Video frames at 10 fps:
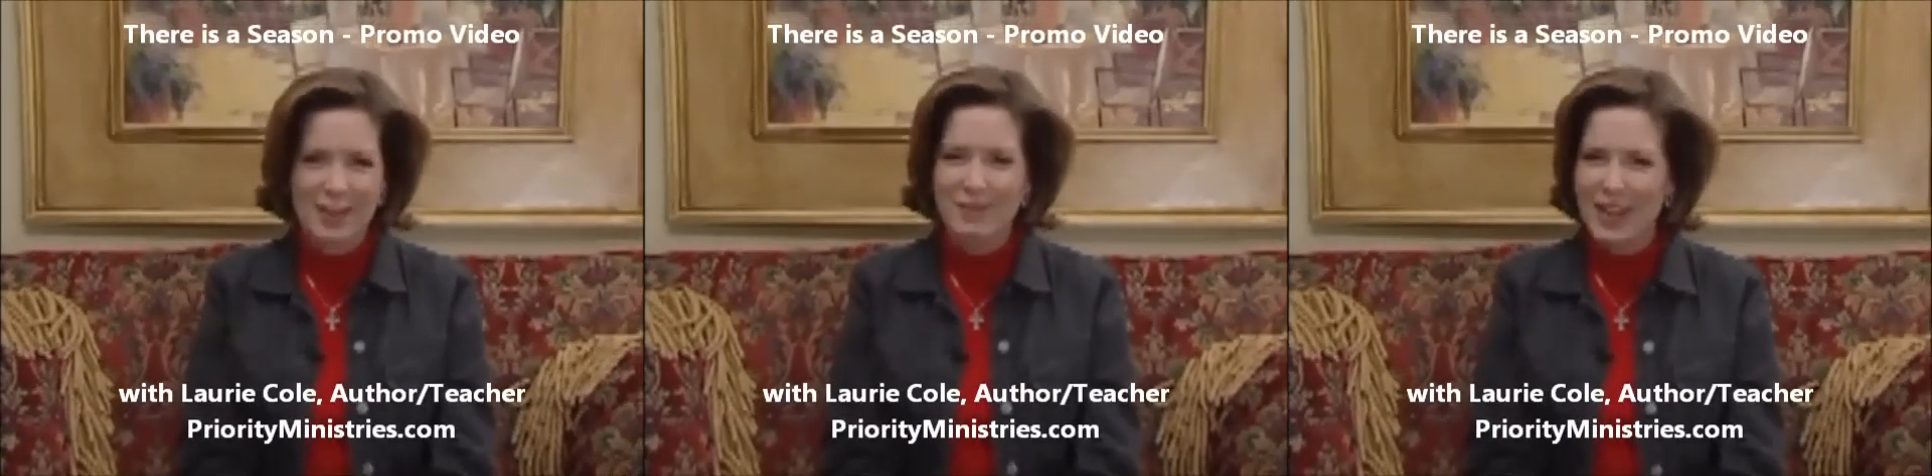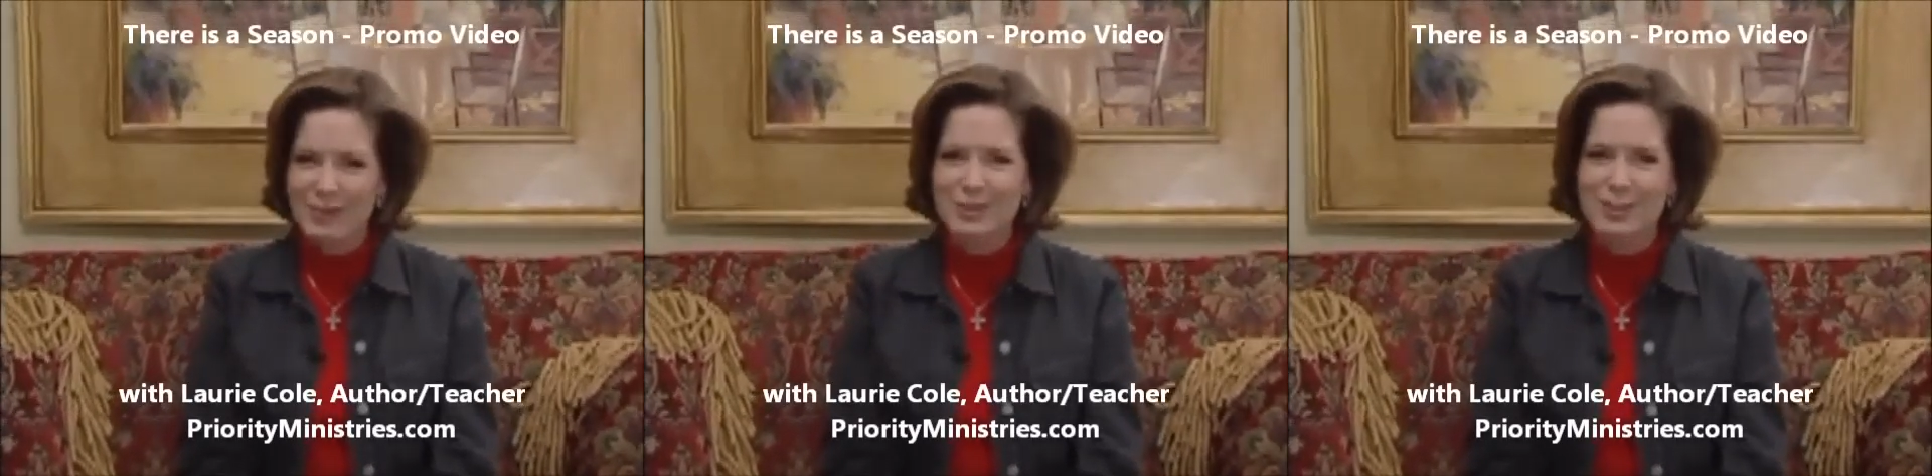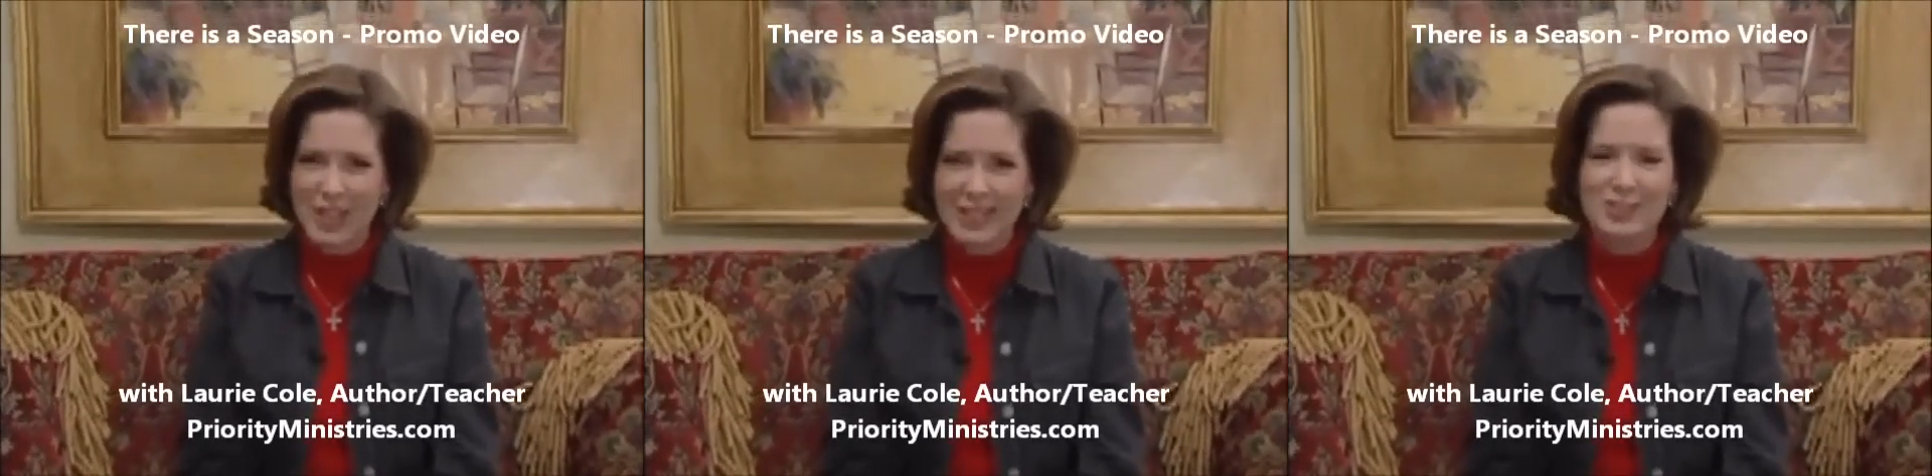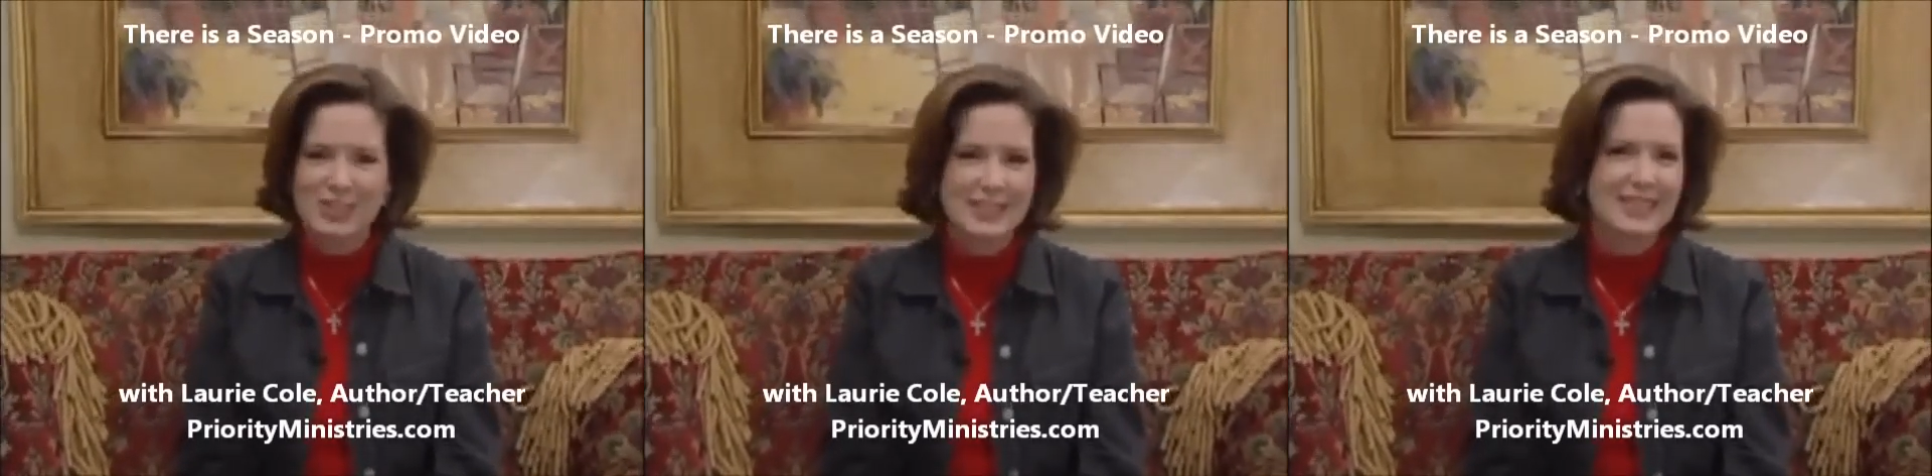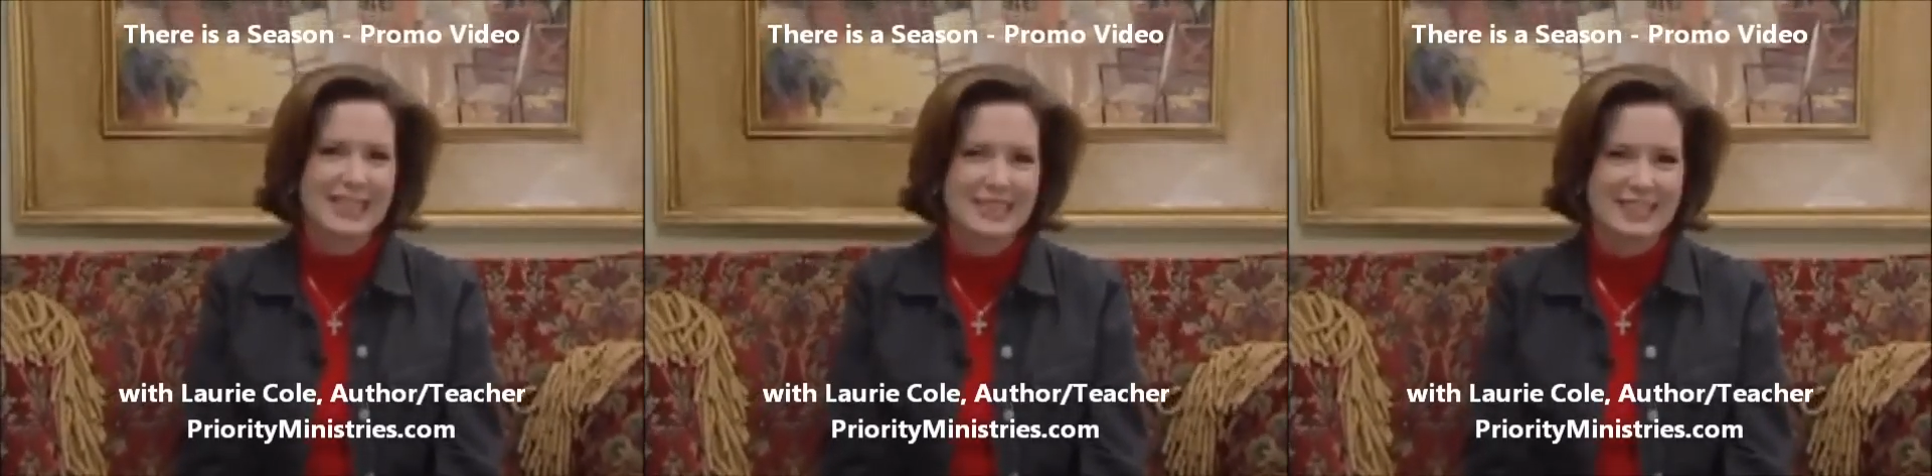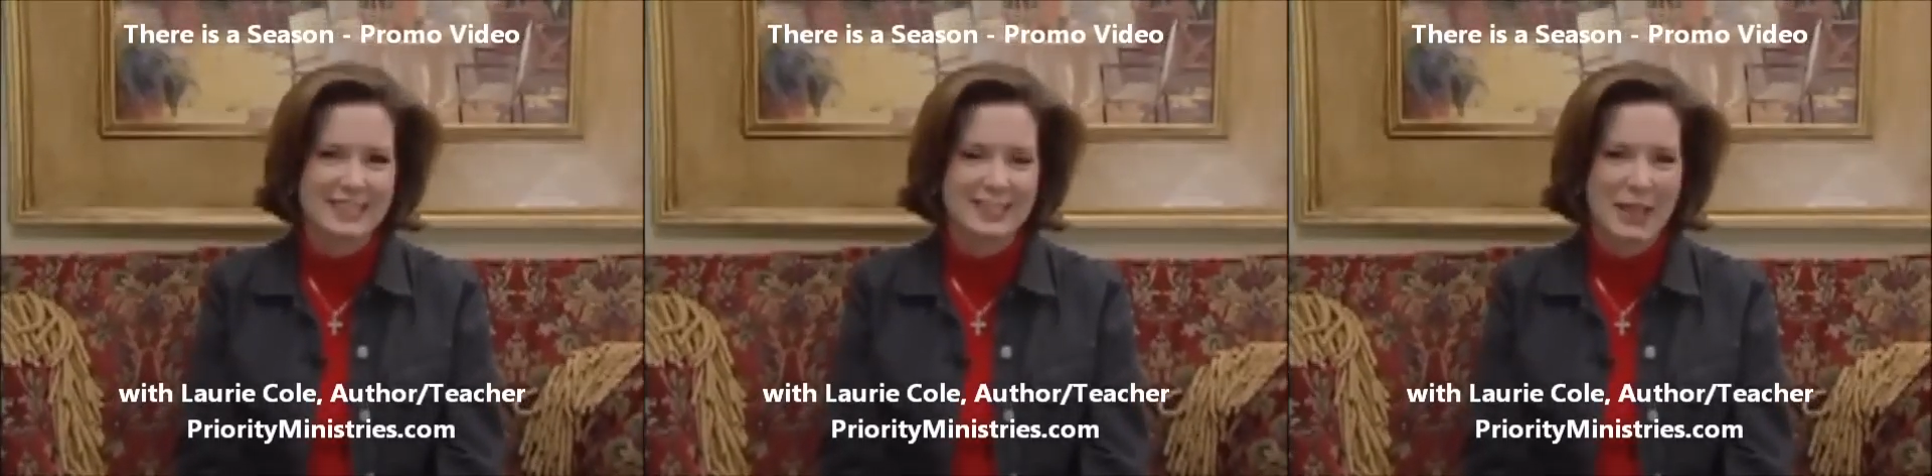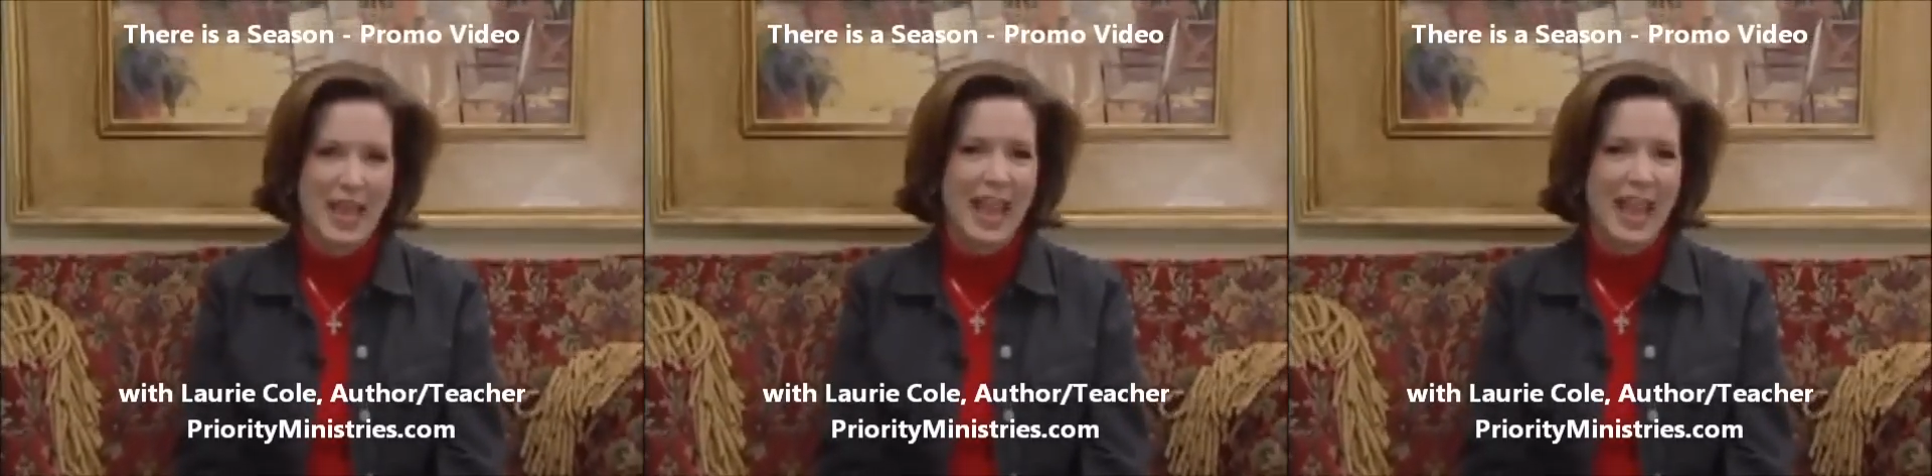of ever-changing seasons.